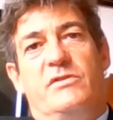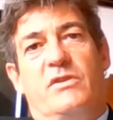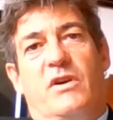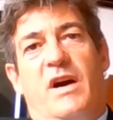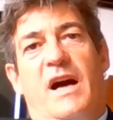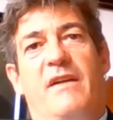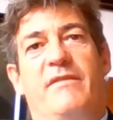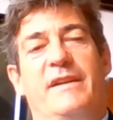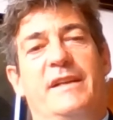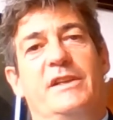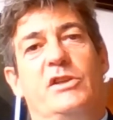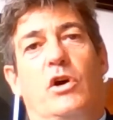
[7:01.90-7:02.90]
you don't have
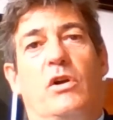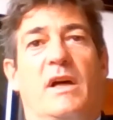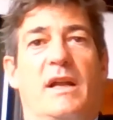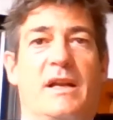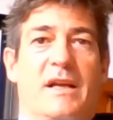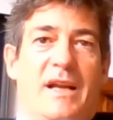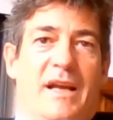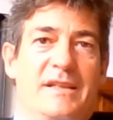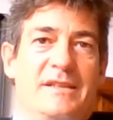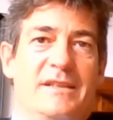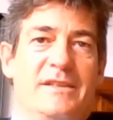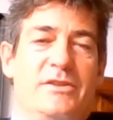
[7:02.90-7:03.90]
any dollar
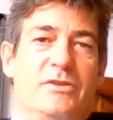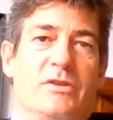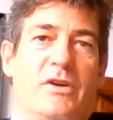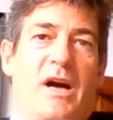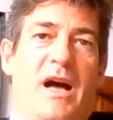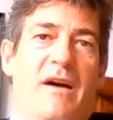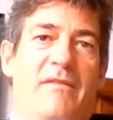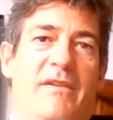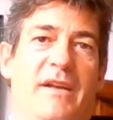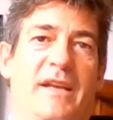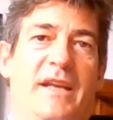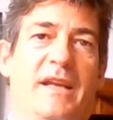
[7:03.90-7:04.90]
crisis, you don't have
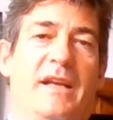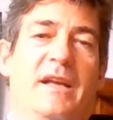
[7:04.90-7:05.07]
any